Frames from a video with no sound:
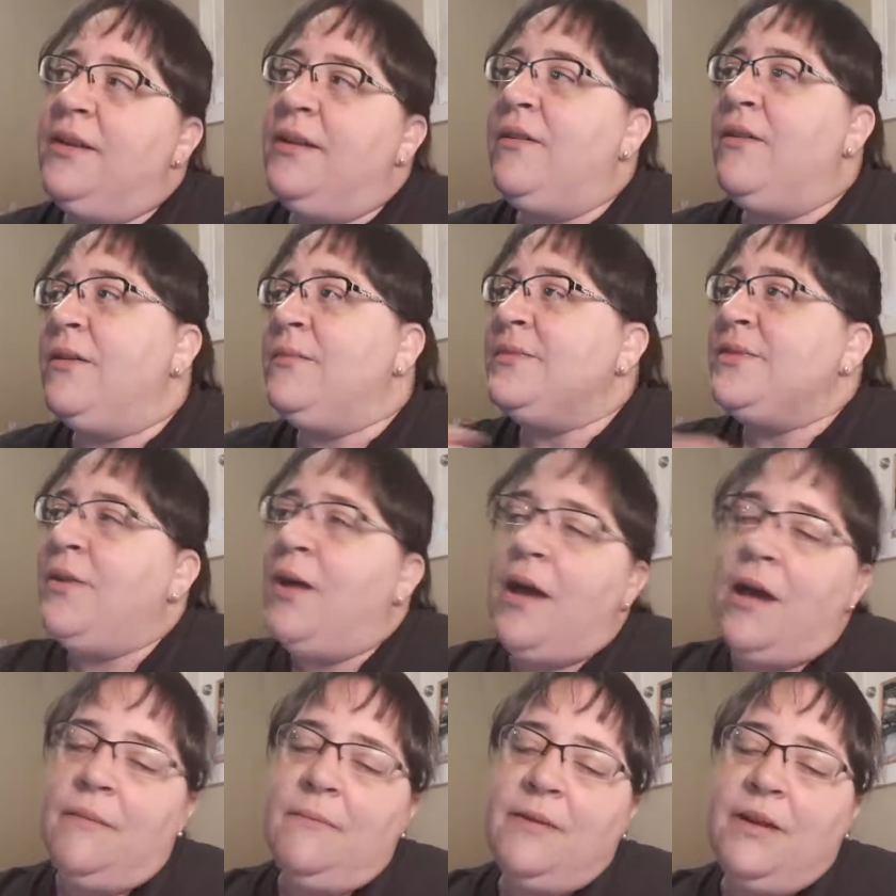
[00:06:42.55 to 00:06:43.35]
Oh, I'm so
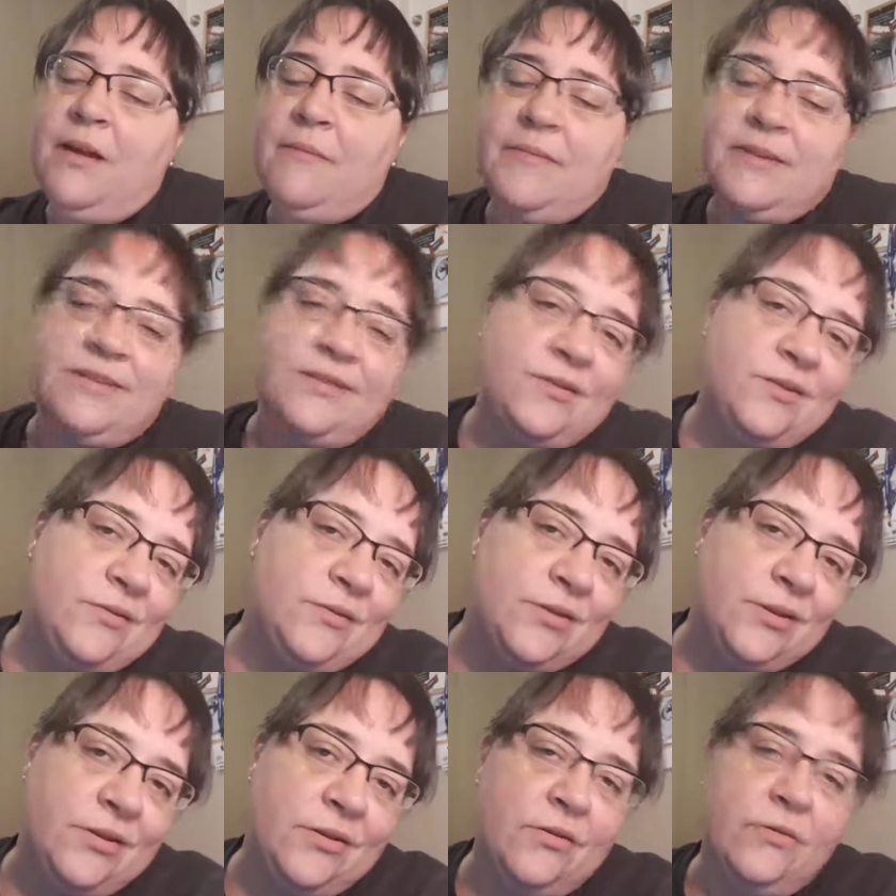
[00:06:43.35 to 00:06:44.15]
happy. I missed
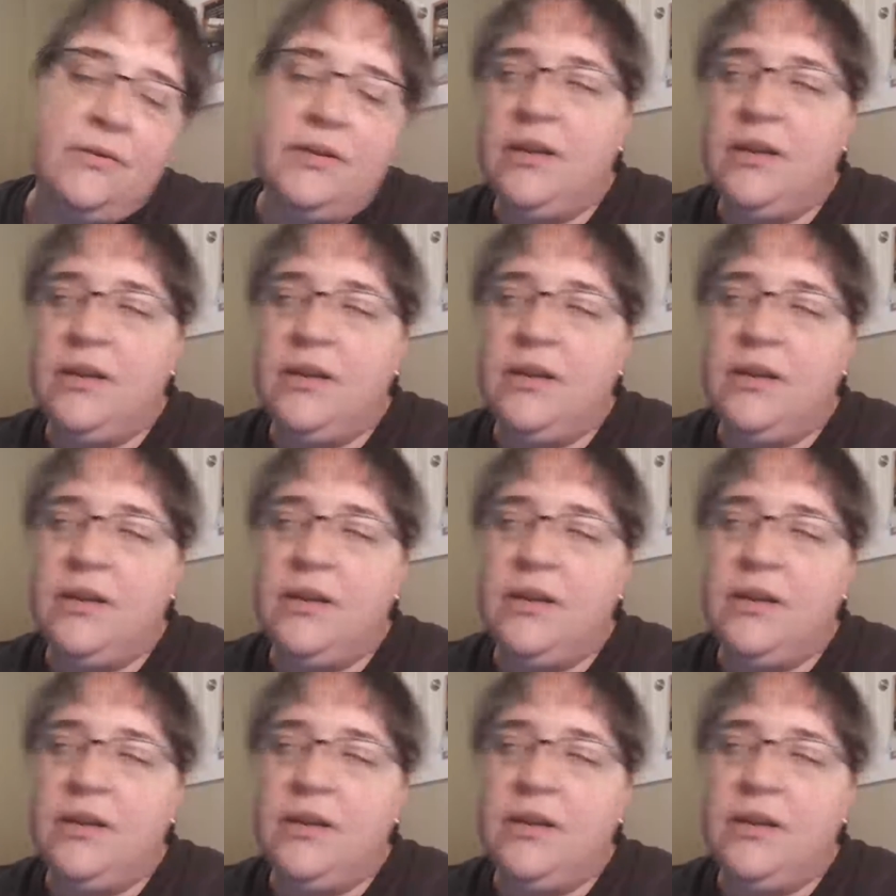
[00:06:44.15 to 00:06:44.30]
you too.